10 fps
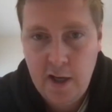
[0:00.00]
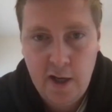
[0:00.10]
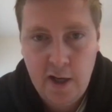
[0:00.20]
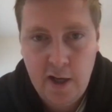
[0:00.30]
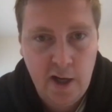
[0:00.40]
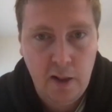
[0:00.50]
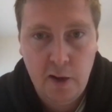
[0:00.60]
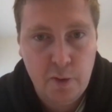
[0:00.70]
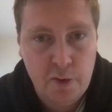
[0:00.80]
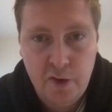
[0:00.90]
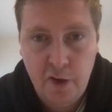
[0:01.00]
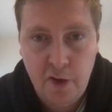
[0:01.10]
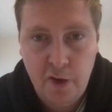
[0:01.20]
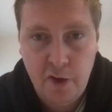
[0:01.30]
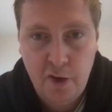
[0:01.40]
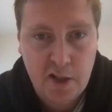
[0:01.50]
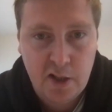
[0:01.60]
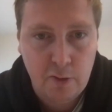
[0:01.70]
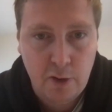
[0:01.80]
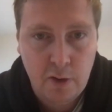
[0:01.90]
and I lose thirty bets in a
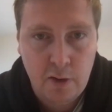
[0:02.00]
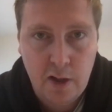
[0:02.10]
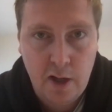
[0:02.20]
row,